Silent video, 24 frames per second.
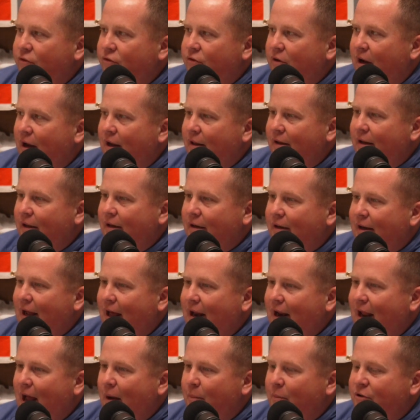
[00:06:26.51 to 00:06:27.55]
Mm-hmm. And then
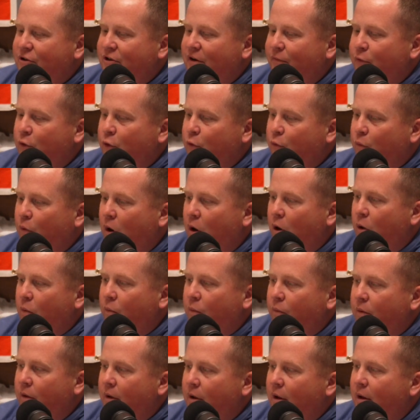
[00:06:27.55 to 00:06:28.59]
kind of how much have you
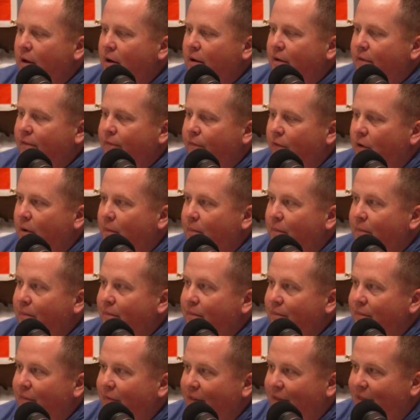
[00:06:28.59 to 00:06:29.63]
grown from
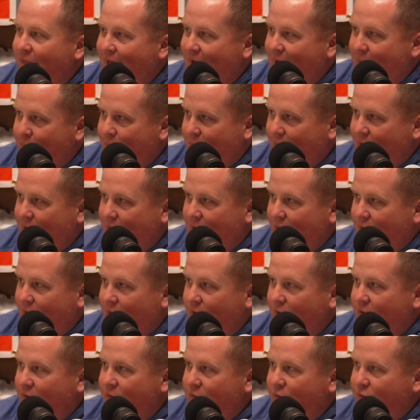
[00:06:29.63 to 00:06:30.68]
that
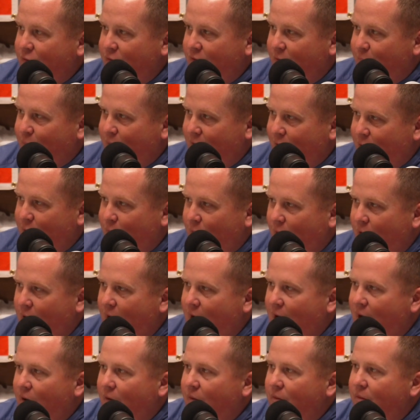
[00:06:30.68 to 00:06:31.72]
player to the player you are
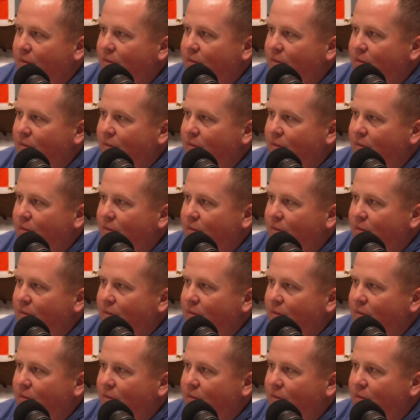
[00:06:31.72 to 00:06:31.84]
now?